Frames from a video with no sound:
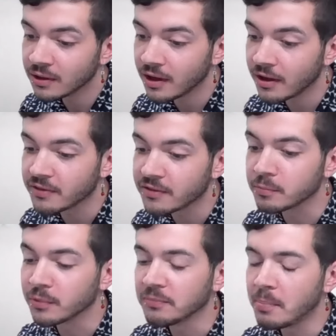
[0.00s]
uh, the
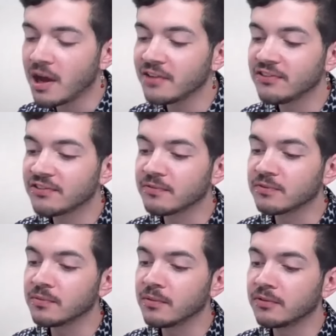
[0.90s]
response
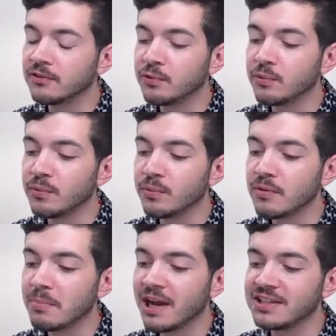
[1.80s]
to
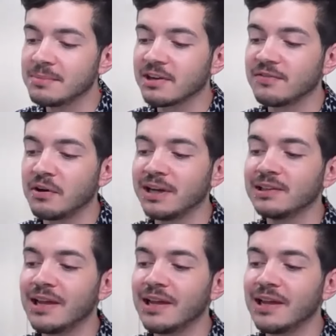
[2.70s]
the pandemic varied